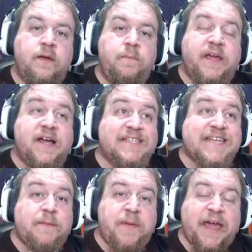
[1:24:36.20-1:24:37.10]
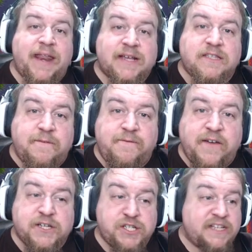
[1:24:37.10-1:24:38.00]
because that panics the
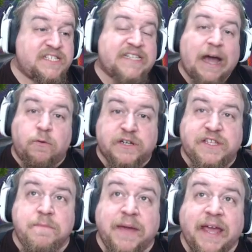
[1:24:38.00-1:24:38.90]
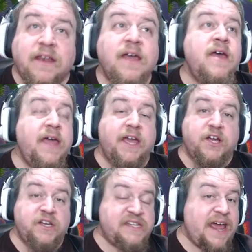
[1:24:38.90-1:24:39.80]
fish. It sours the meat. It
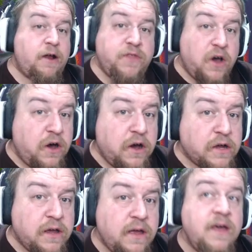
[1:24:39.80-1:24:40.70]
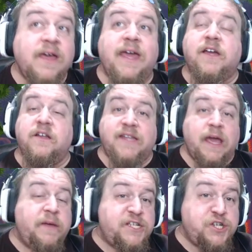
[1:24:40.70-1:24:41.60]
could tear the hook. It could
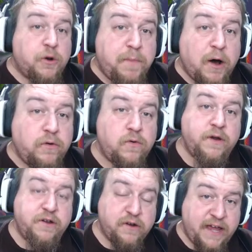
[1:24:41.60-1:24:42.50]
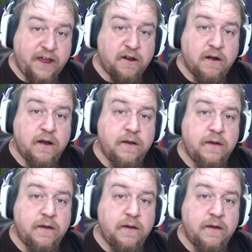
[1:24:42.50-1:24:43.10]
damage your boat or your gear.